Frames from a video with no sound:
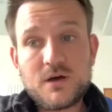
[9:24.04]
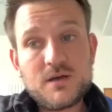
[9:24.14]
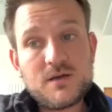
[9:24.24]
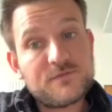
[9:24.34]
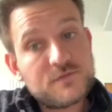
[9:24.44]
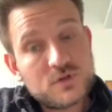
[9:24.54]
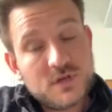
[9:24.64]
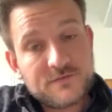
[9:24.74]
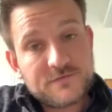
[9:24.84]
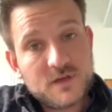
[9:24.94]

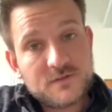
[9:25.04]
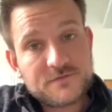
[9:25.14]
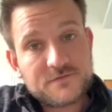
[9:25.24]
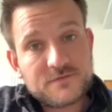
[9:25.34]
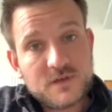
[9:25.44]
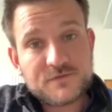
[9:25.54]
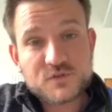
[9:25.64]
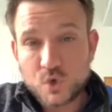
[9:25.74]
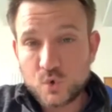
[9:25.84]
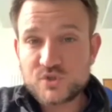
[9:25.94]
if
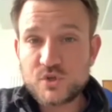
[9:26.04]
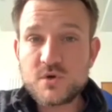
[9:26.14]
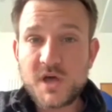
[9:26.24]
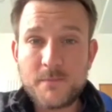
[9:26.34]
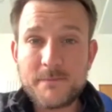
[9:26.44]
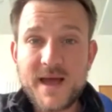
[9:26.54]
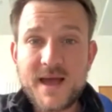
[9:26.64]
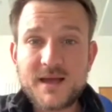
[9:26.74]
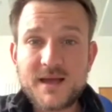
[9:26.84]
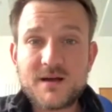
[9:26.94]
schools do come
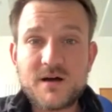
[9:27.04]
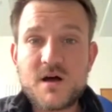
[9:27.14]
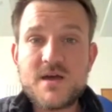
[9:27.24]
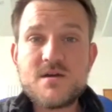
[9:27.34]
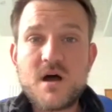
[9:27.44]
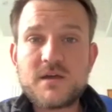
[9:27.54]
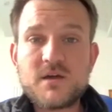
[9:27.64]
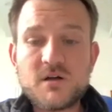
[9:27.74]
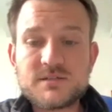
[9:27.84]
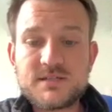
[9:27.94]
back, I
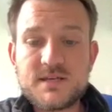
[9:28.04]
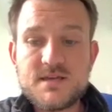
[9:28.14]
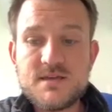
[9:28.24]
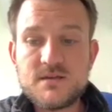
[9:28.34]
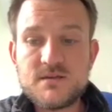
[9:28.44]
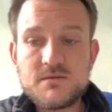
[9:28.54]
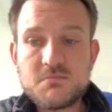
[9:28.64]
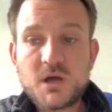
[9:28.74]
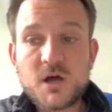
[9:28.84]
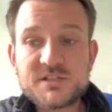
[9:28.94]
can't see
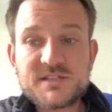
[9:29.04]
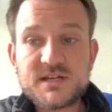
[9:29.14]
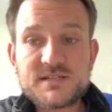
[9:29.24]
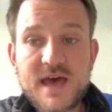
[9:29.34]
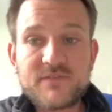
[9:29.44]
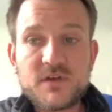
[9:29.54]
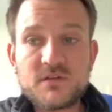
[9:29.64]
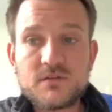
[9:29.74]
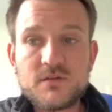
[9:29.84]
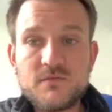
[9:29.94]
us
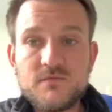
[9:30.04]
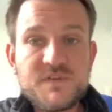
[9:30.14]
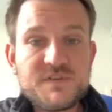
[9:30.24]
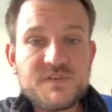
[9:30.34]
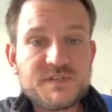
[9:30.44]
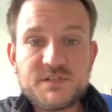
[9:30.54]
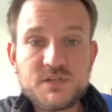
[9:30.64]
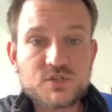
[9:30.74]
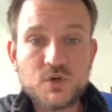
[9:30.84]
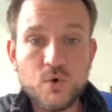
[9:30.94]
having visiting
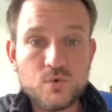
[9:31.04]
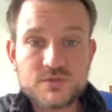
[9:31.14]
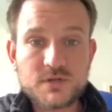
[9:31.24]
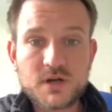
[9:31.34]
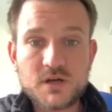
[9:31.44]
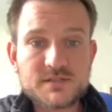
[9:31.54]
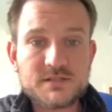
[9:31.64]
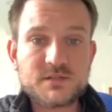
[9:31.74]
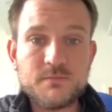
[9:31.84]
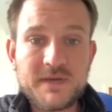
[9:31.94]
schools. I can't see us
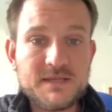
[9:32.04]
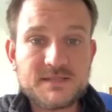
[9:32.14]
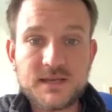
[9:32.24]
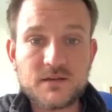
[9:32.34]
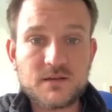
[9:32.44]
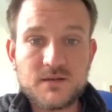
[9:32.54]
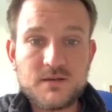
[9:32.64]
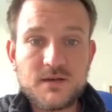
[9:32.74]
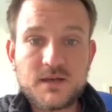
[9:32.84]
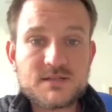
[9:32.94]
competing
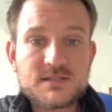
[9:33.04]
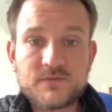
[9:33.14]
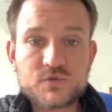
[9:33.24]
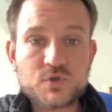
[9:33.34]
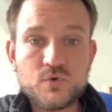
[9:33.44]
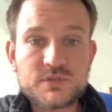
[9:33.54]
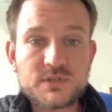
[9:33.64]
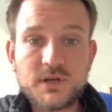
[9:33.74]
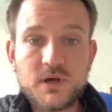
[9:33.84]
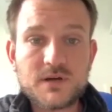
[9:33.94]
against other schools
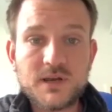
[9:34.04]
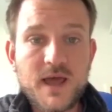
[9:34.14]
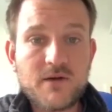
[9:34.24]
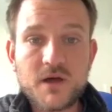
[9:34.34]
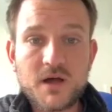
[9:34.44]
in a local area.